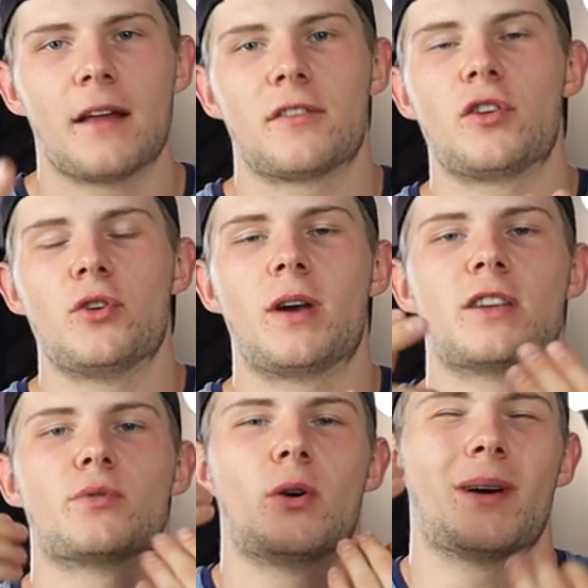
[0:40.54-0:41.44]
Not that you
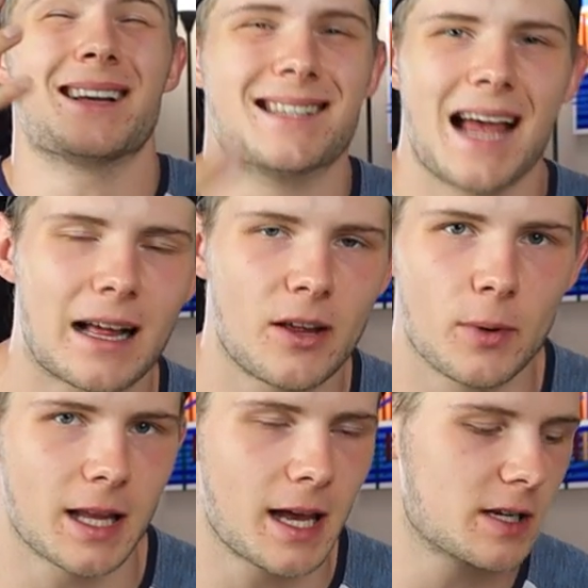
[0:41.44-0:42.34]
guys would know exactly
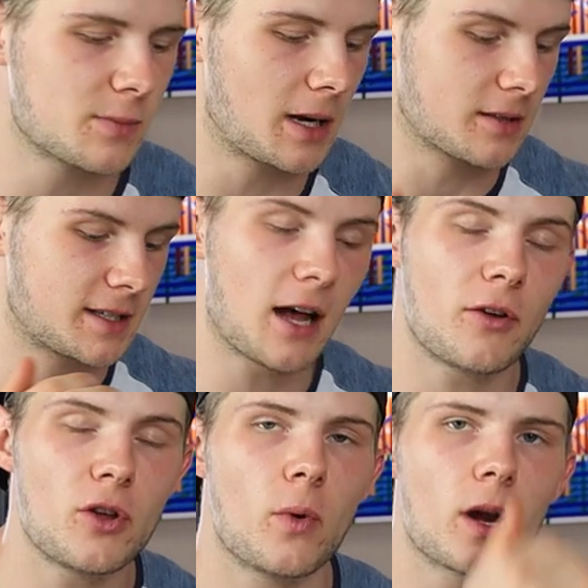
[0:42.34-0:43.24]
what that is, but I'll
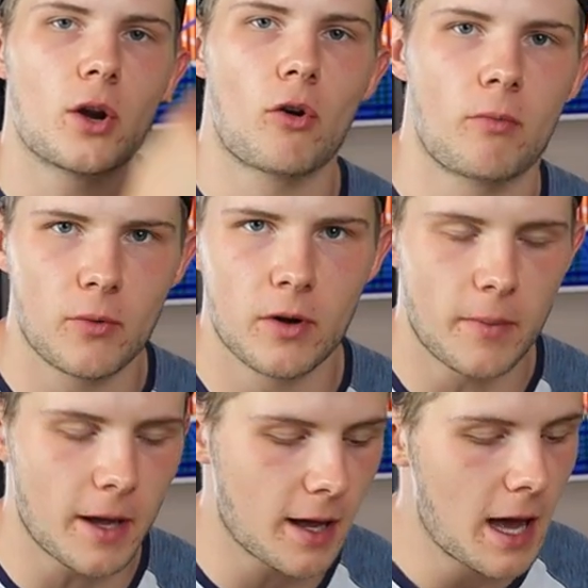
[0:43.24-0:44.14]
tell you what it normally
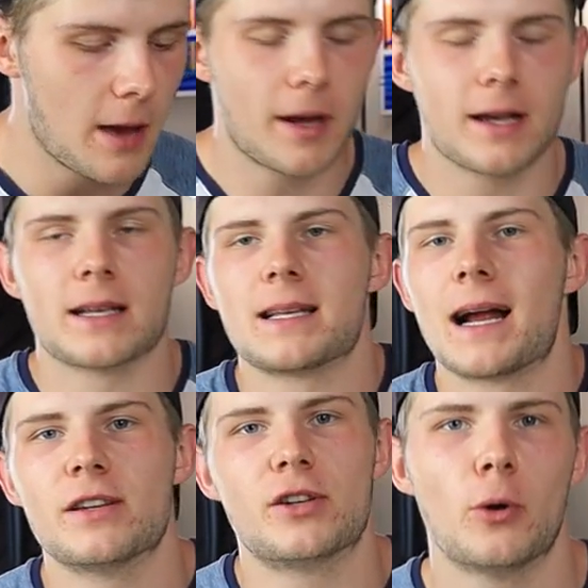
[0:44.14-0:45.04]
would be because it's
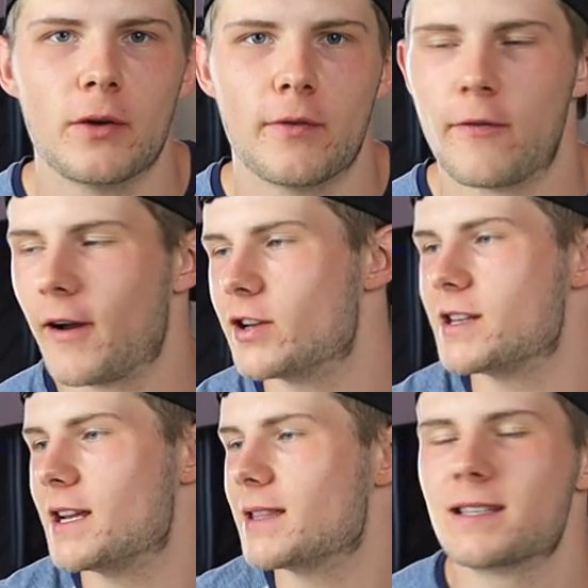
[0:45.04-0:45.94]
not intuitive if I
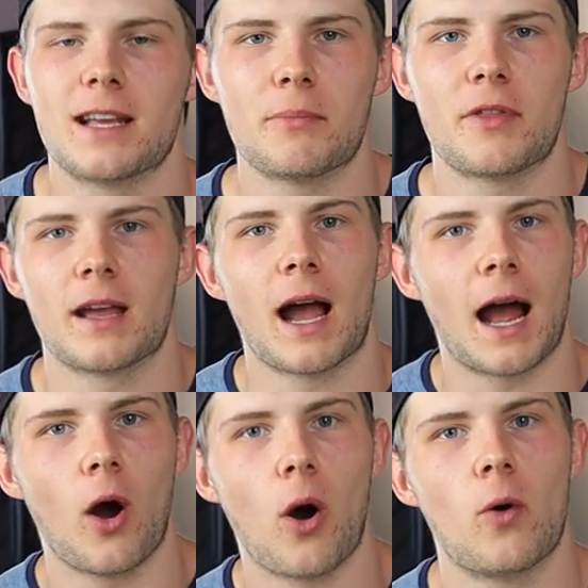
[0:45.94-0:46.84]
just eat the same thing
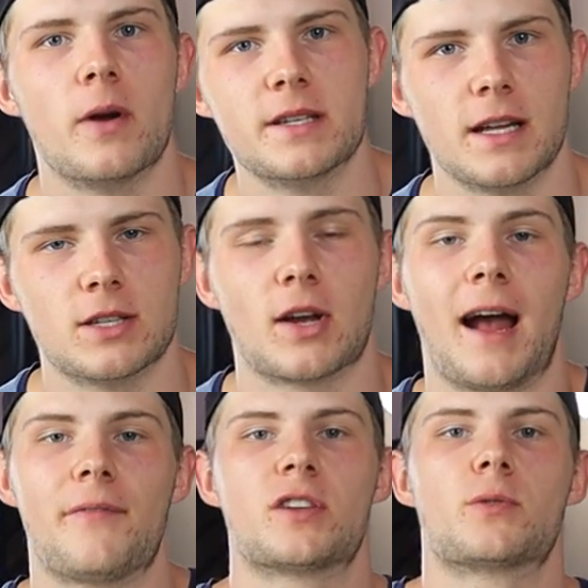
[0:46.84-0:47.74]
I always eat, so I
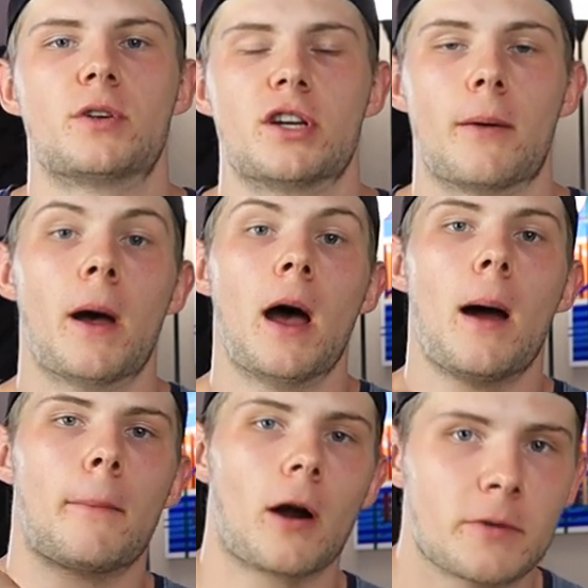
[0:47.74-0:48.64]
have to switch it up
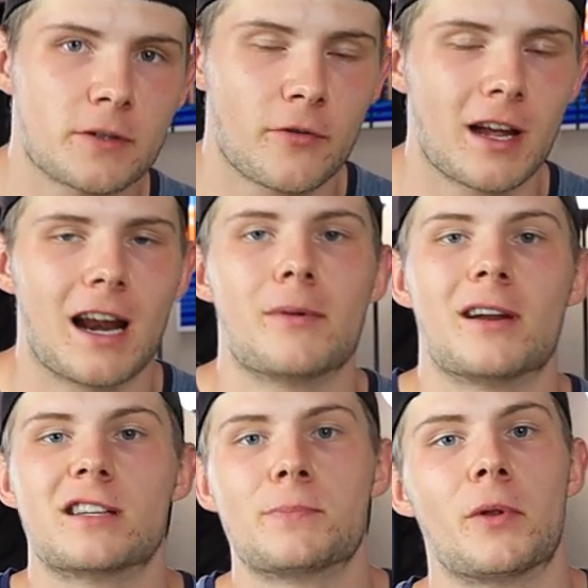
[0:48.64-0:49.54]
purposefully, and I'm
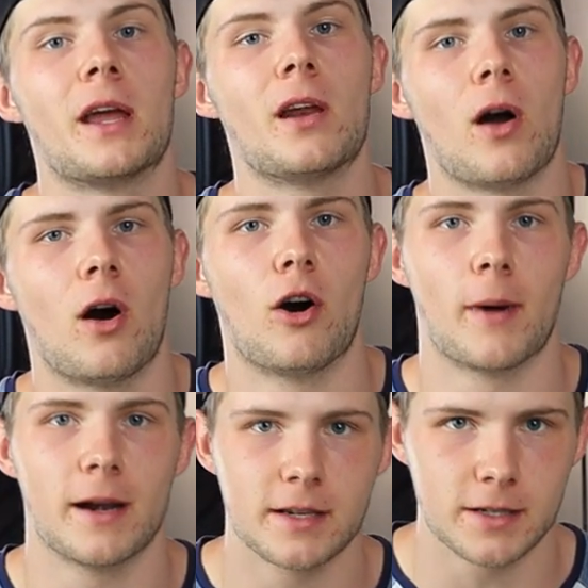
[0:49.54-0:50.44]
gonna explain all
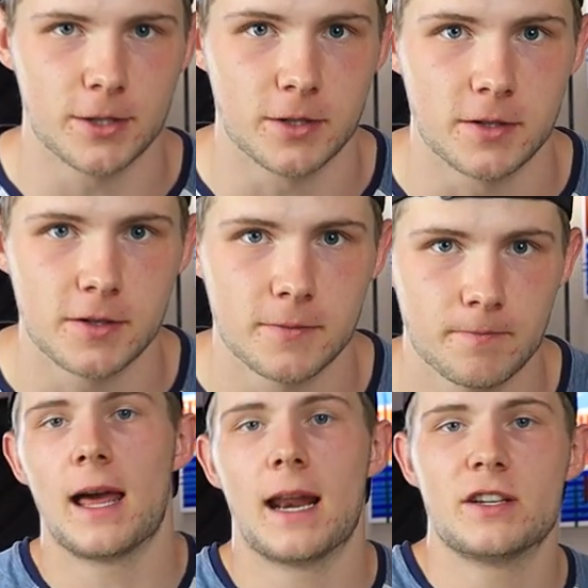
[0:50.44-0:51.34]
my decisions.
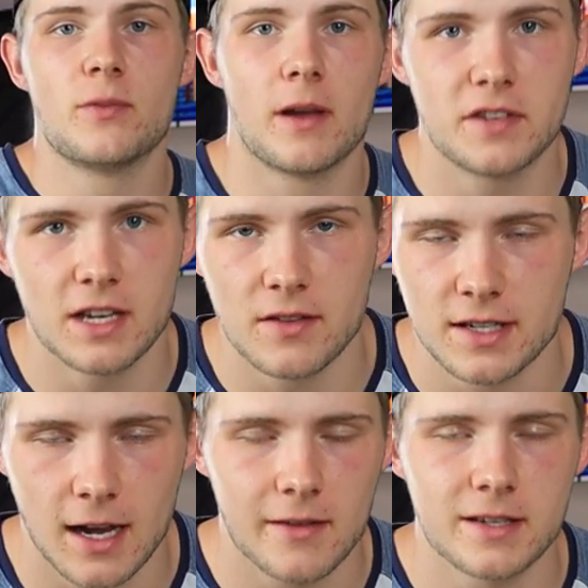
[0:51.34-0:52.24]
And as you may have seen in the
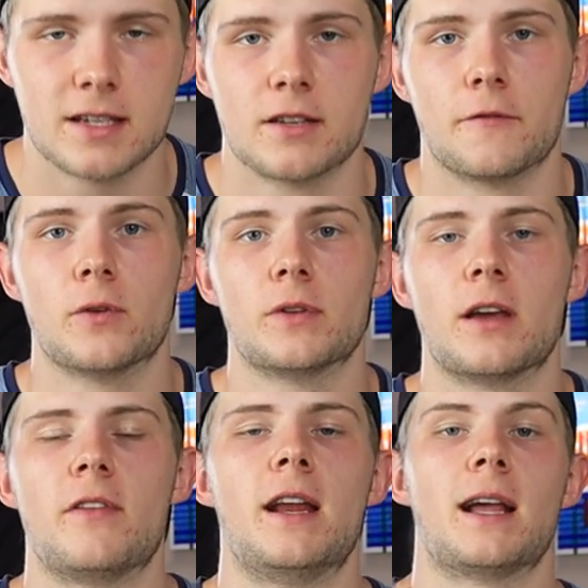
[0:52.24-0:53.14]
title, this is a full
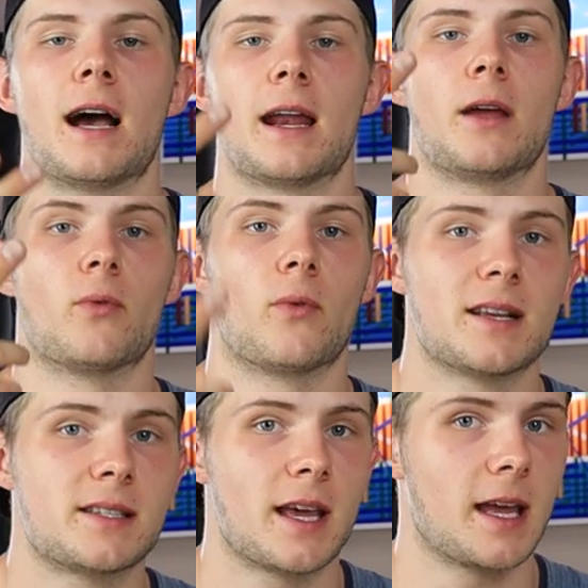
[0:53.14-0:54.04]
day of eating on a
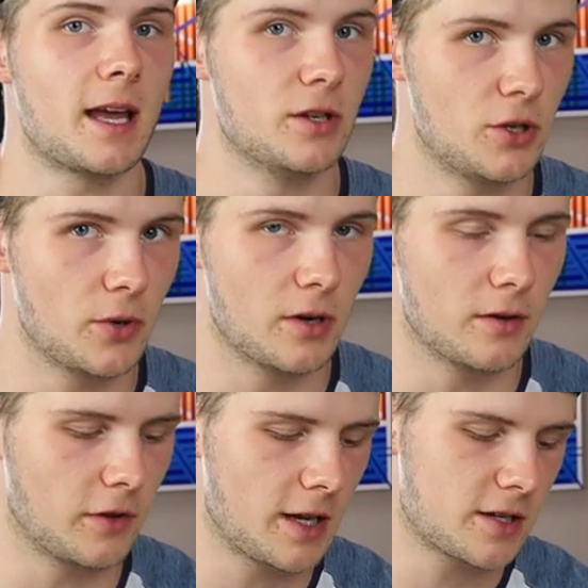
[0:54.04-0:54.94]
rest day
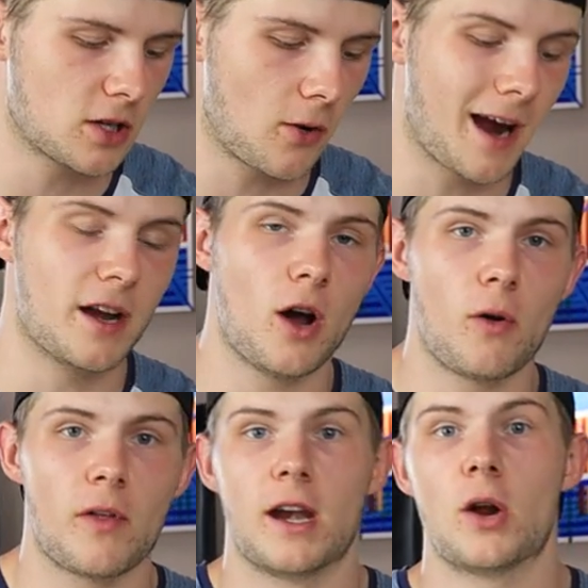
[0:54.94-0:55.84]
intuitively, so I
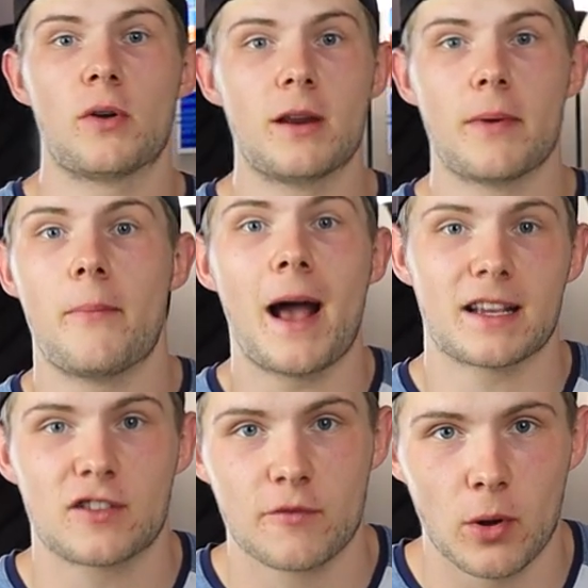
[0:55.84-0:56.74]
know that I don't need my
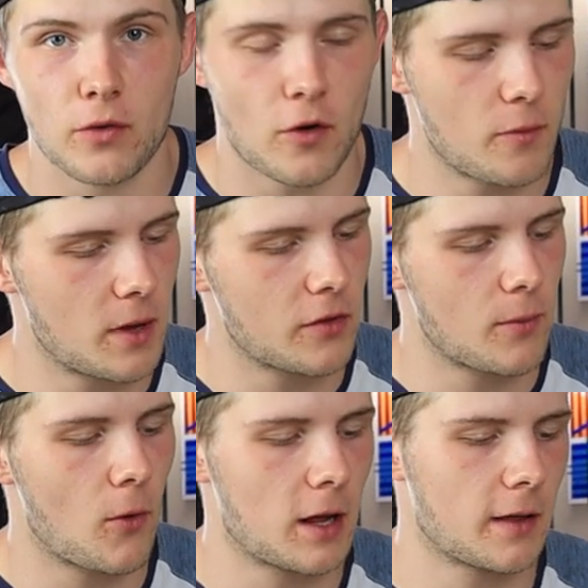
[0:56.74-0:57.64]
massive bowl of oatmeal in
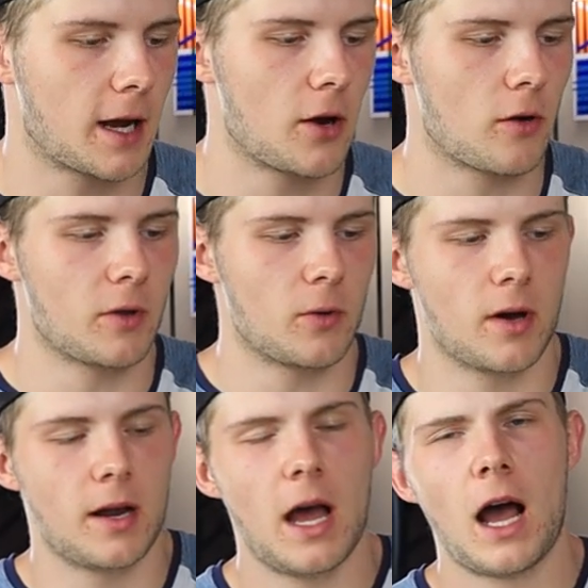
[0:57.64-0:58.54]
the morning like I normally
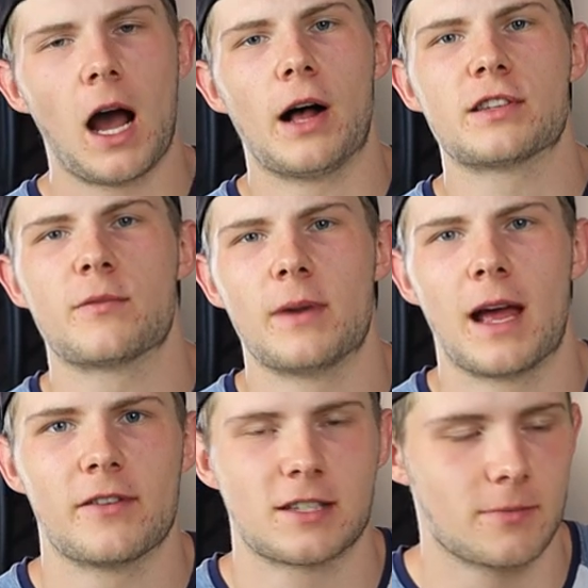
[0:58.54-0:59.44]
would. I also been
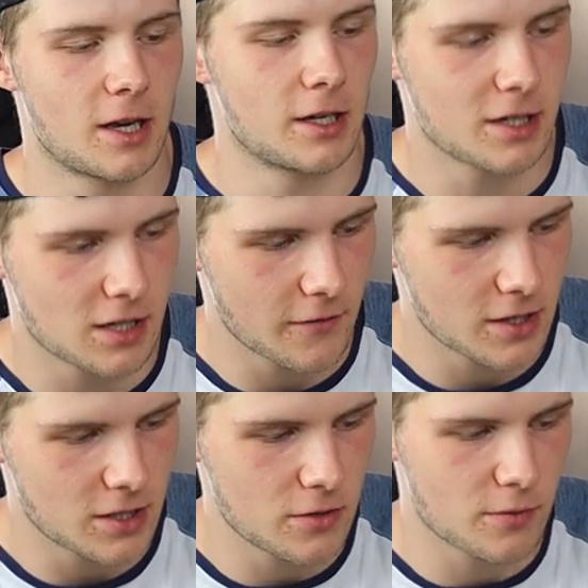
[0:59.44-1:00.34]
having some digestive
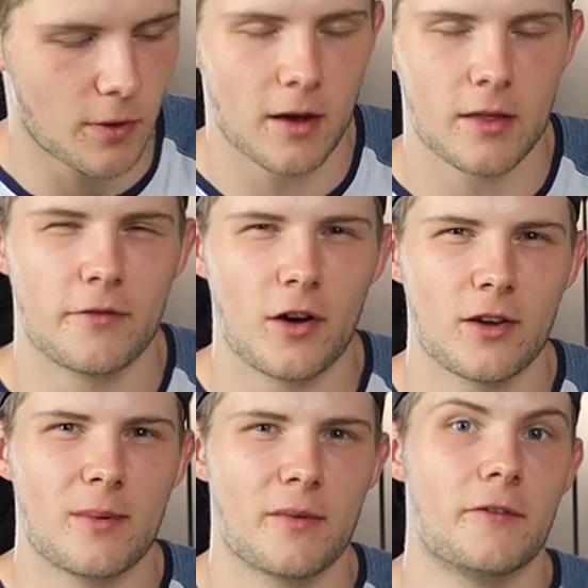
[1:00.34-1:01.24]
issues. Probably the
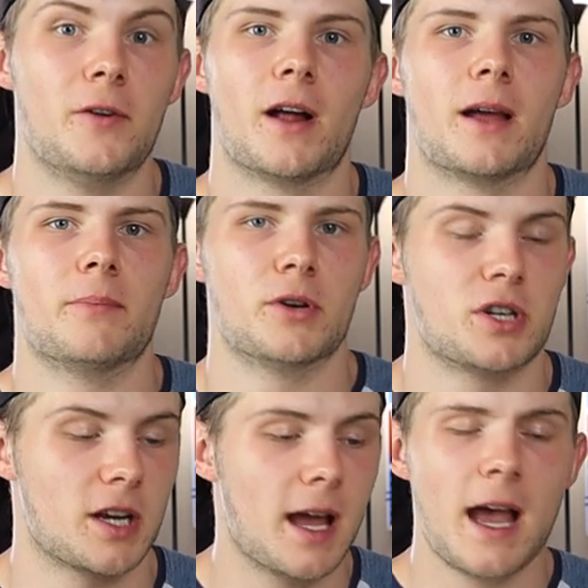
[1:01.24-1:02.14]
volume of the food I am
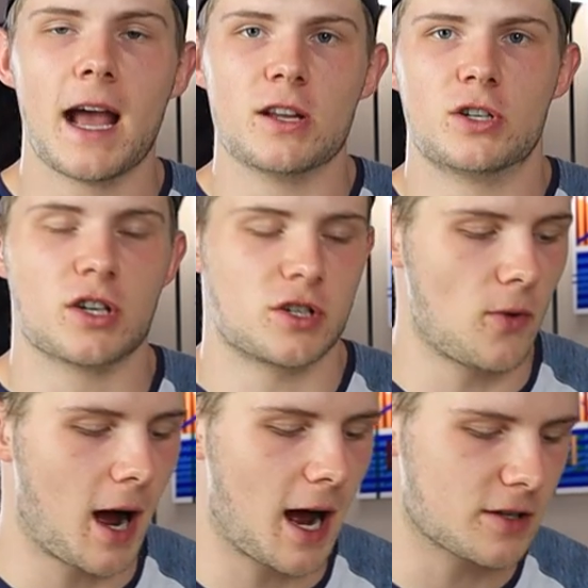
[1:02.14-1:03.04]
pushing is just
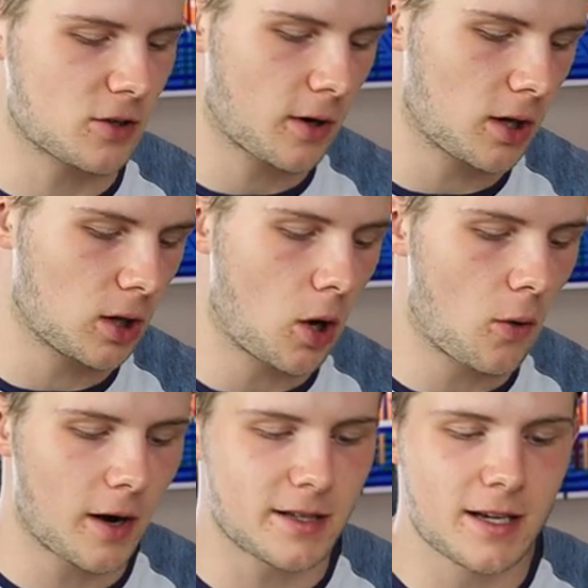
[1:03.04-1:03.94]
too high, so we're gonna
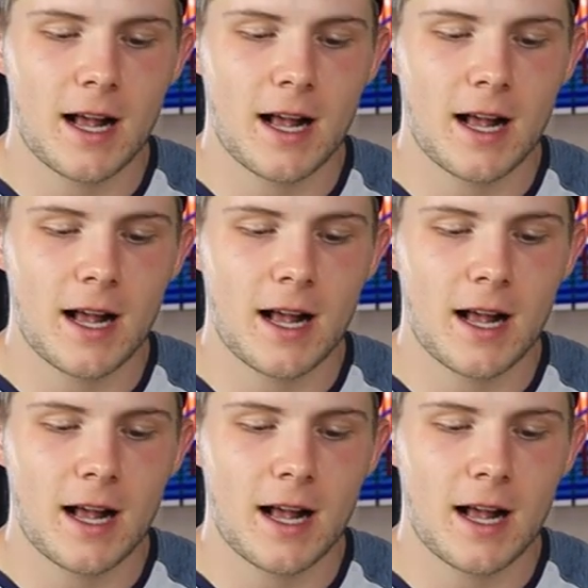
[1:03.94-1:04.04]
lower it.